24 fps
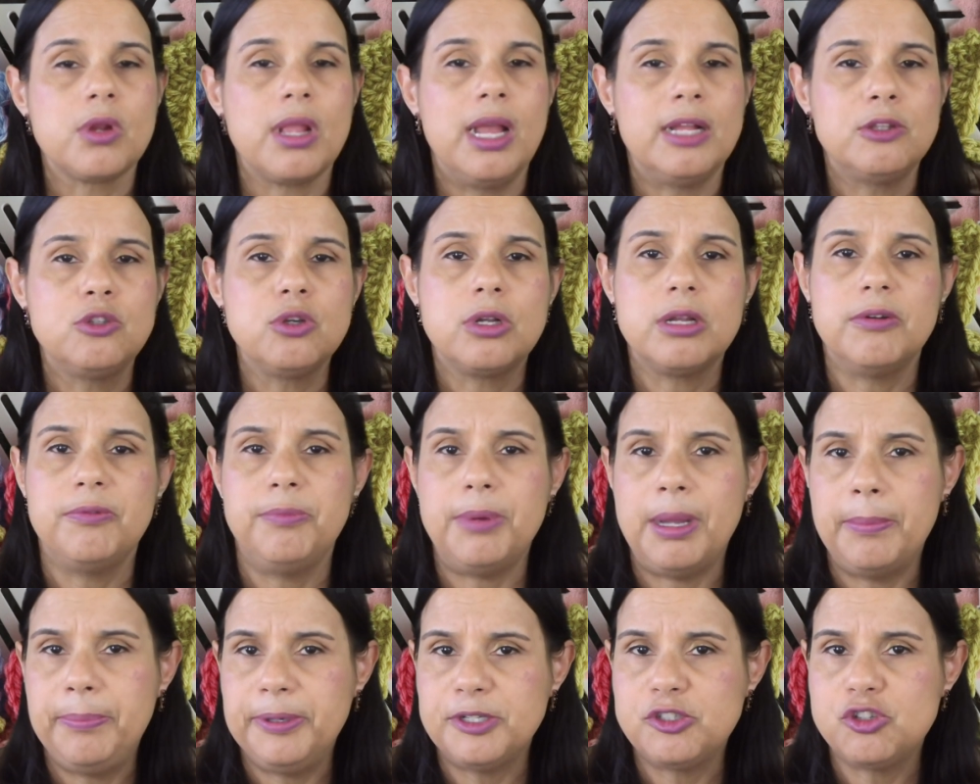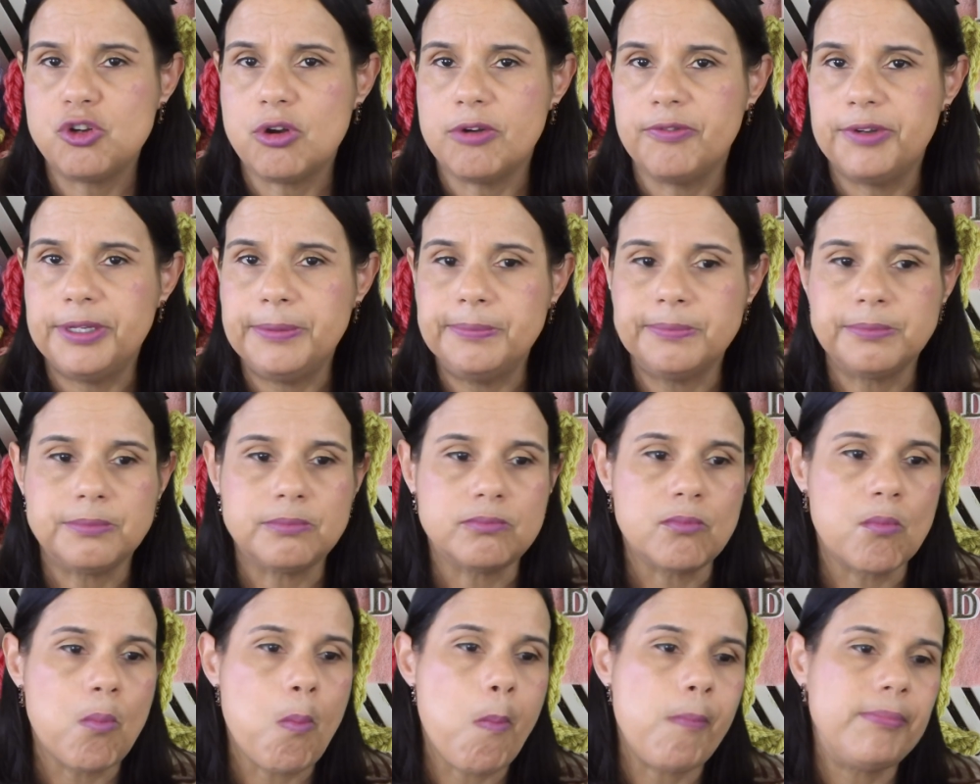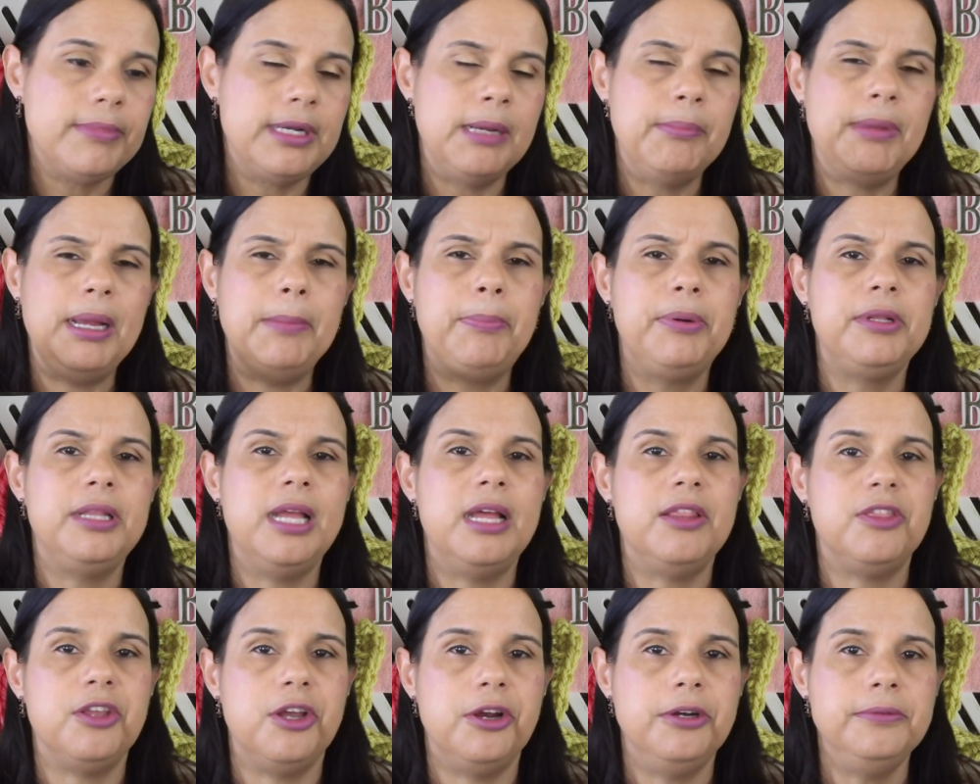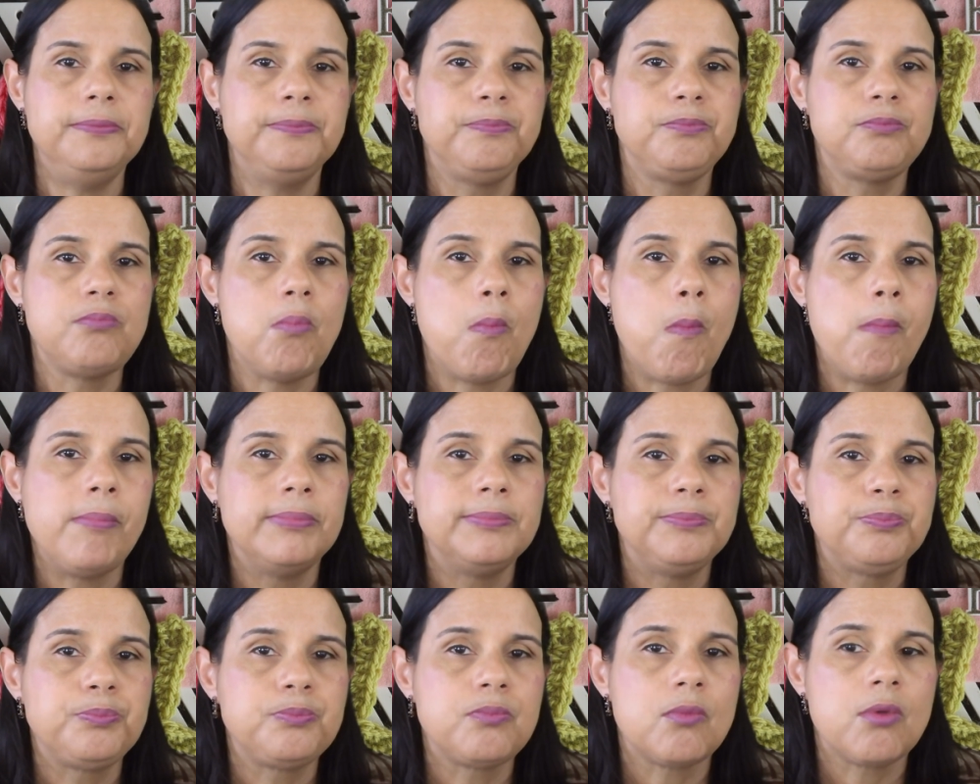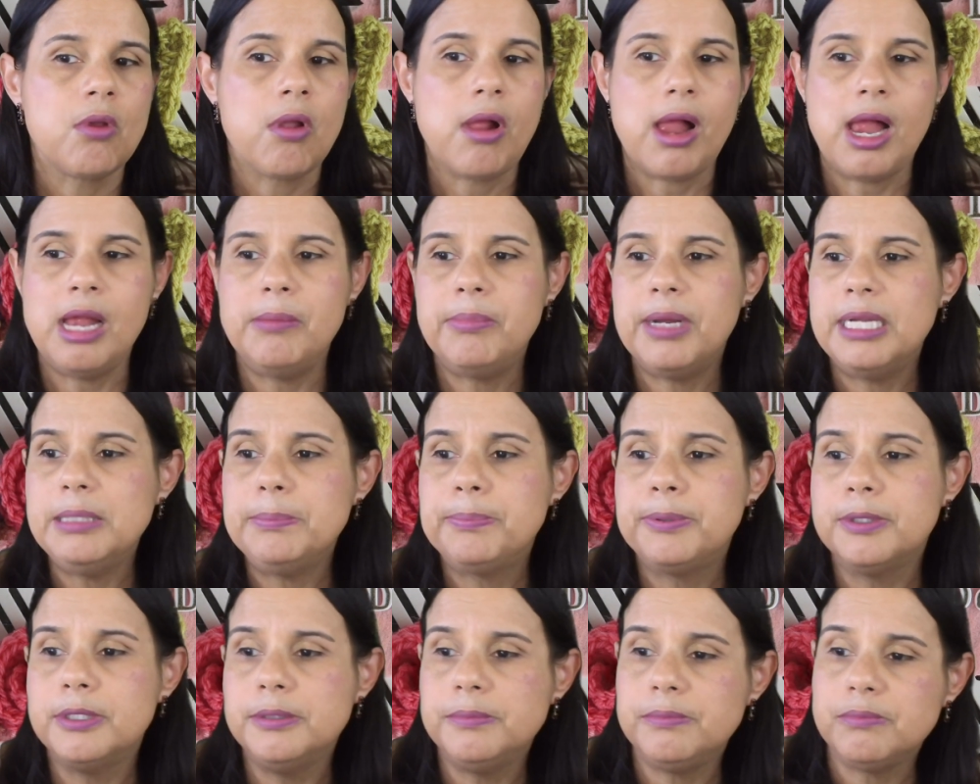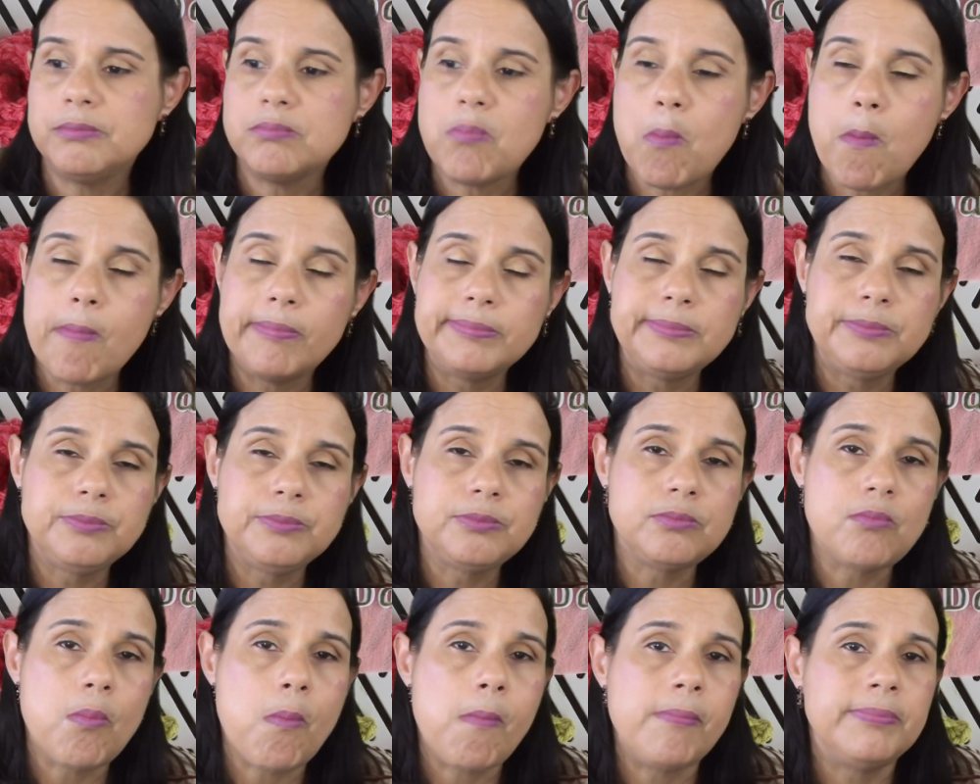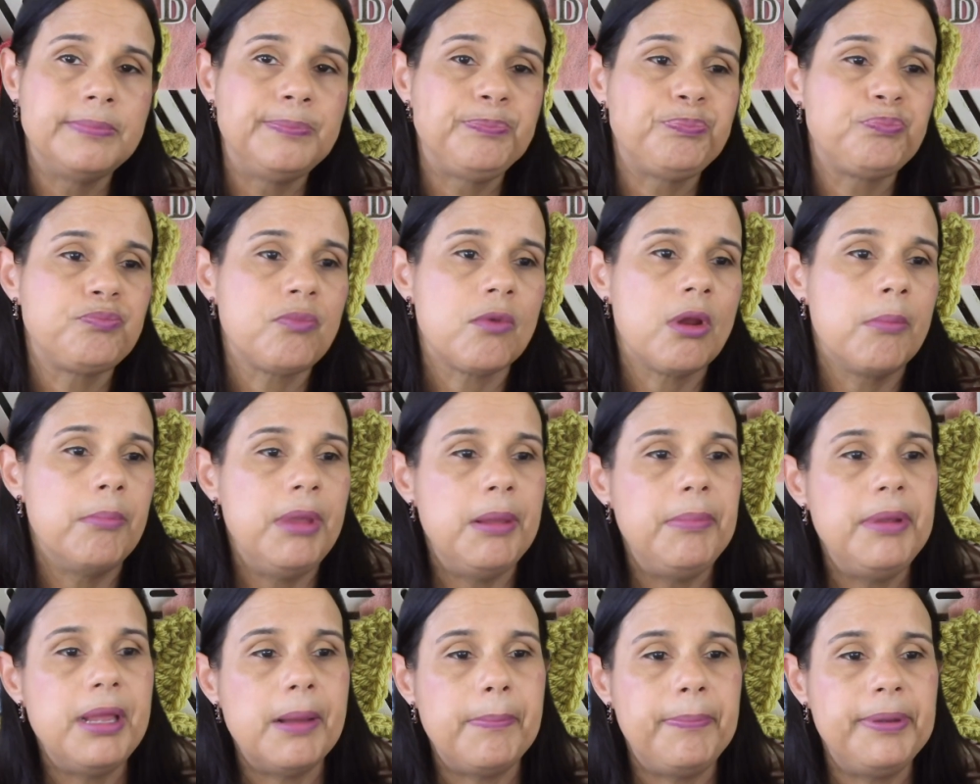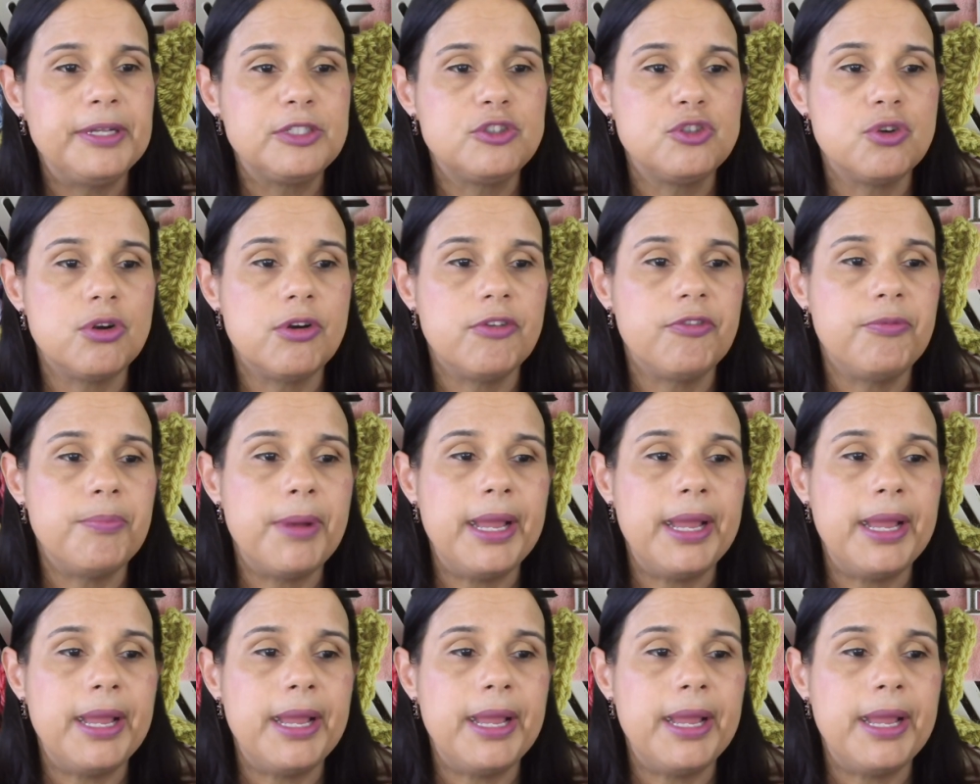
I took a picture of it. I might put that there. I might put maybe a picture of